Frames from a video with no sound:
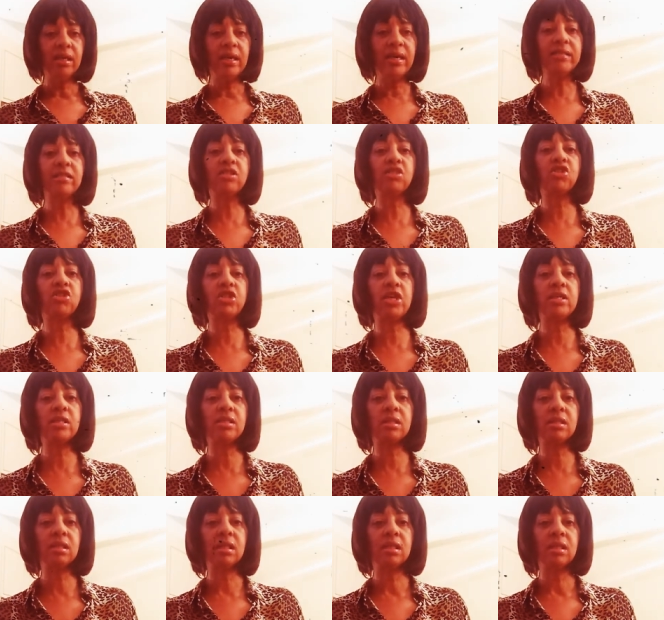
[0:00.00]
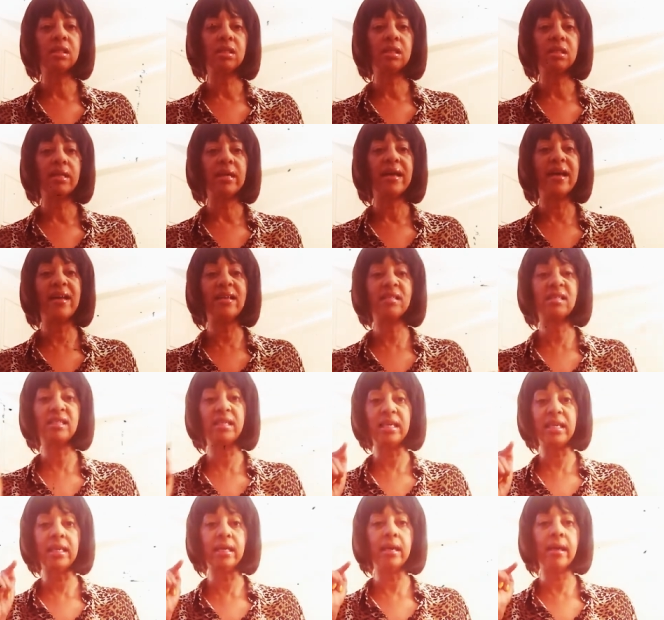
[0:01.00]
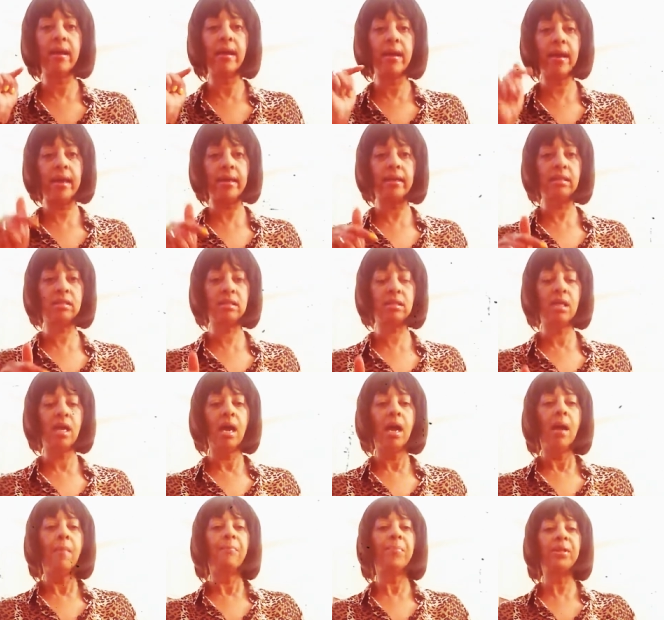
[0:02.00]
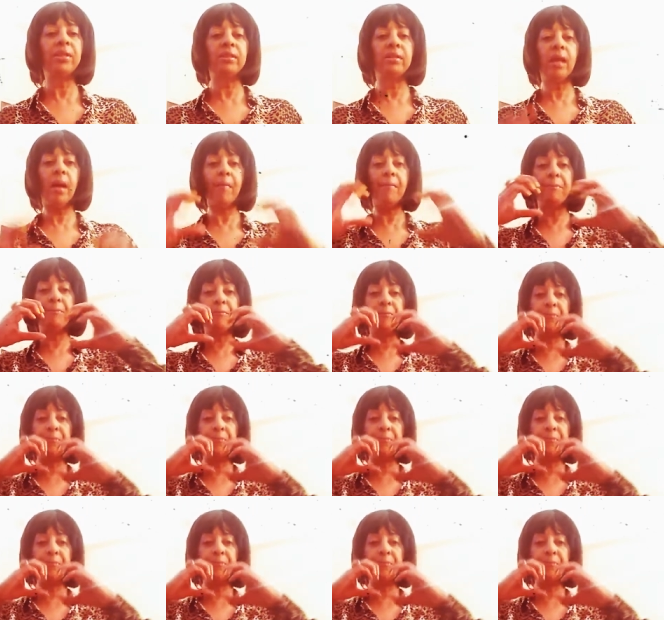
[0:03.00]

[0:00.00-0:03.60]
It's just sex. But the